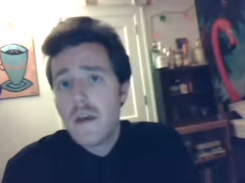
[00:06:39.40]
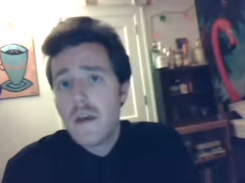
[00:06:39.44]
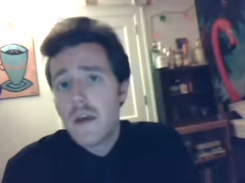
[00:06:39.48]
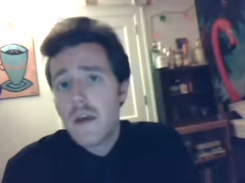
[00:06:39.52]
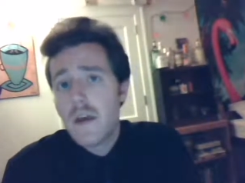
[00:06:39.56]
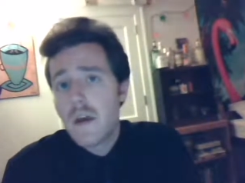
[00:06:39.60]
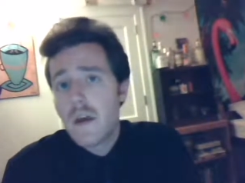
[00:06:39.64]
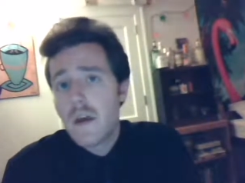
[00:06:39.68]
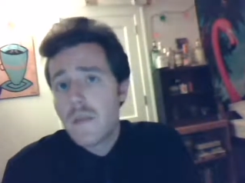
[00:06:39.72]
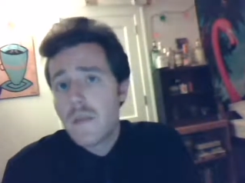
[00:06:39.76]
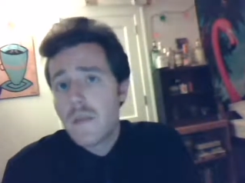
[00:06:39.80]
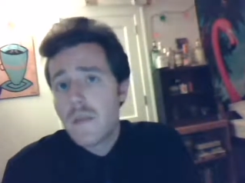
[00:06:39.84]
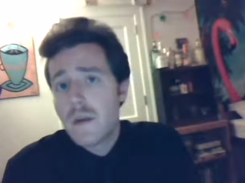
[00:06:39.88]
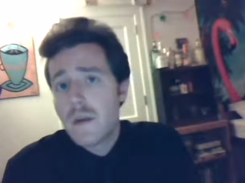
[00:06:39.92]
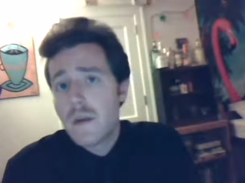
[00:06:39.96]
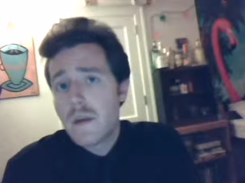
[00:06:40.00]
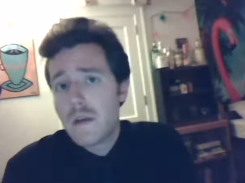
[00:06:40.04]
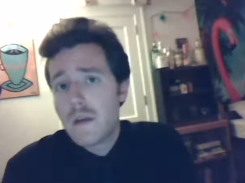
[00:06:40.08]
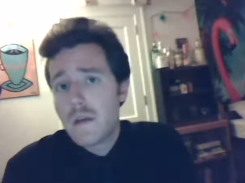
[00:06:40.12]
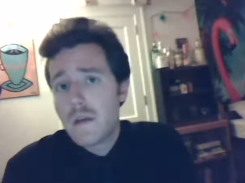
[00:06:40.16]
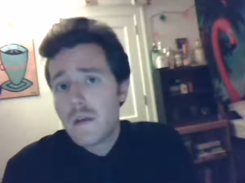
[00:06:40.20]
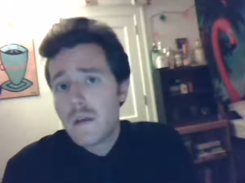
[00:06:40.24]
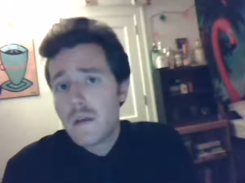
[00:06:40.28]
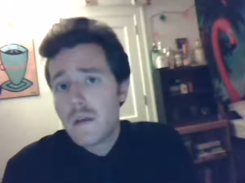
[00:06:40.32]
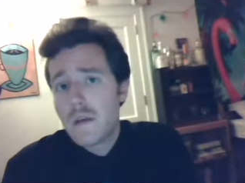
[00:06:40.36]
and
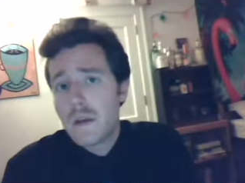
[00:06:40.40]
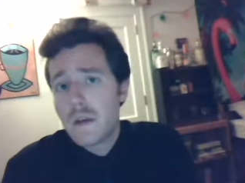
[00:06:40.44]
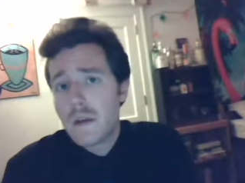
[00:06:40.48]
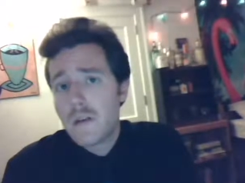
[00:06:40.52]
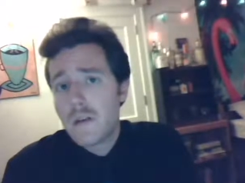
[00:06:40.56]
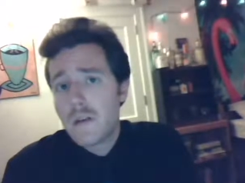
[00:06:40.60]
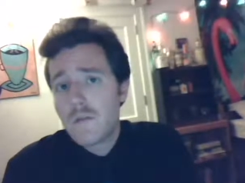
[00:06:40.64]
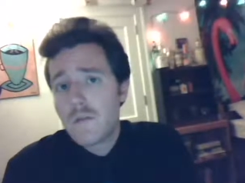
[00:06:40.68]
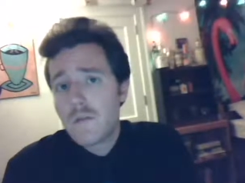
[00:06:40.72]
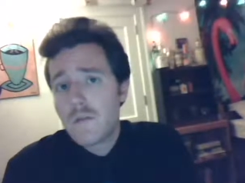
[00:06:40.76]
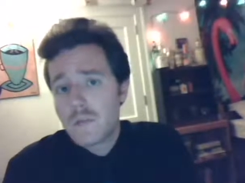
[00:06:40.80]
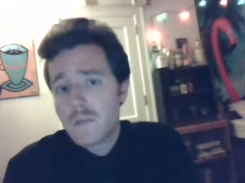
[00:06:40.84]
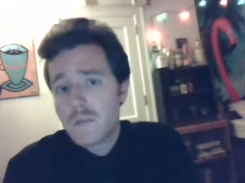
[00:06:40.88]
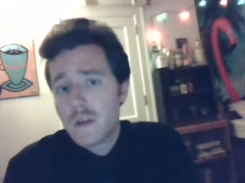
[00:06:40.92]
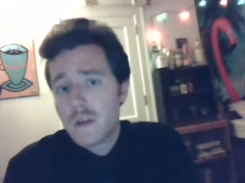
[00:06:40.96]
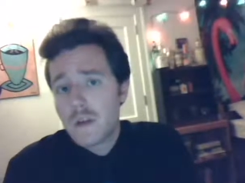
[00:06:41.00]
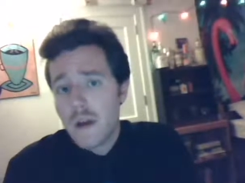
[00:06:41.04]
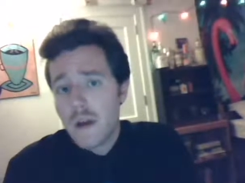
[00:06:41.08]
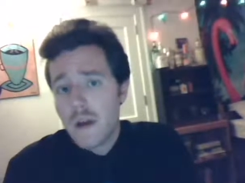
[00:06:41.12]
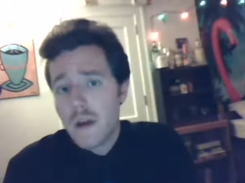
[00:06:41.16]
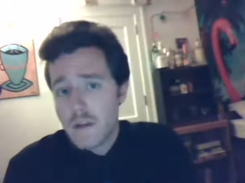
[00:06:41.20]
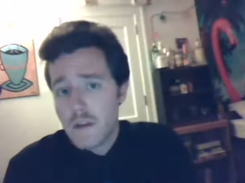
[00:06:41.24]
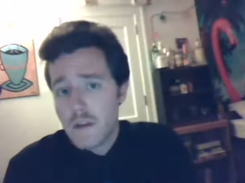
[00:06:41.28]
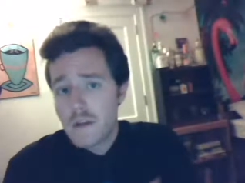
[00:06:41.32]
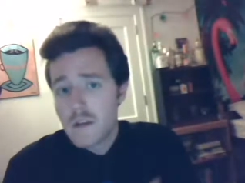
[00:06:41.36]
that
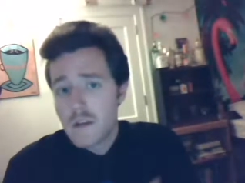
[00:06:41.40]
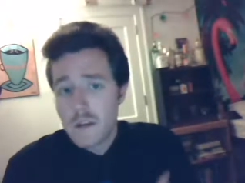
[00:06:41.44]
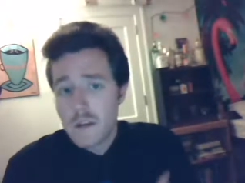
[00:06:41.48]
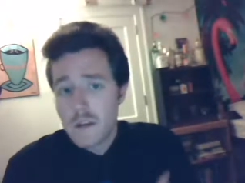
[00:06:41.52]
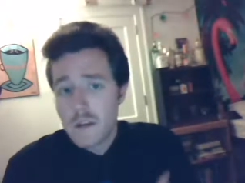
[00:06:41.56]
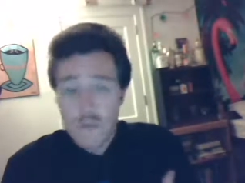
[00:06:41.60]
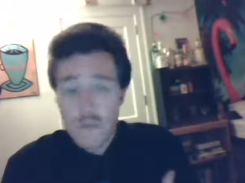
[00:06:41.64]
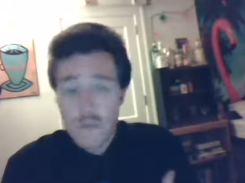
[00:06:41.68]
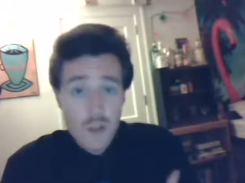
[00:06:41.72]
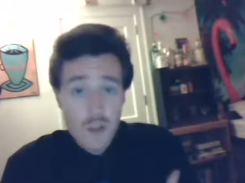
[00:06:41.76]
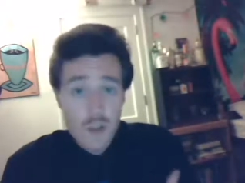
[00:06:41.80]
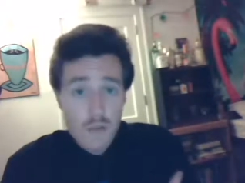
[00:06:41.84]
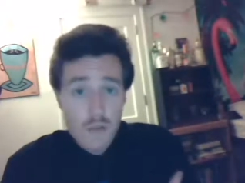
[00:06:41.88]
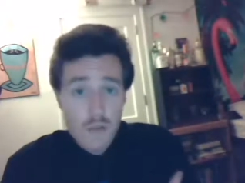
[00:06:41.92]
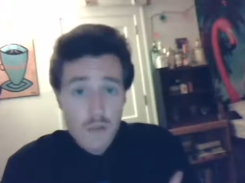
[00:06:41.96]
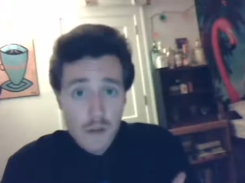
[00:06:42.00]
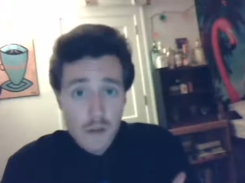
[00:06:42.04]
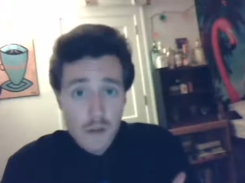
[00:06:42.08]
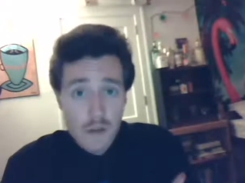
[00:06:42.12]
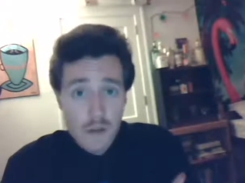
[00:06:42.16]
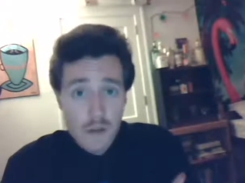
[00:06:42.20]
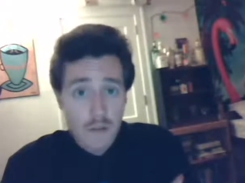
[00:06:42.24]
only us as individuals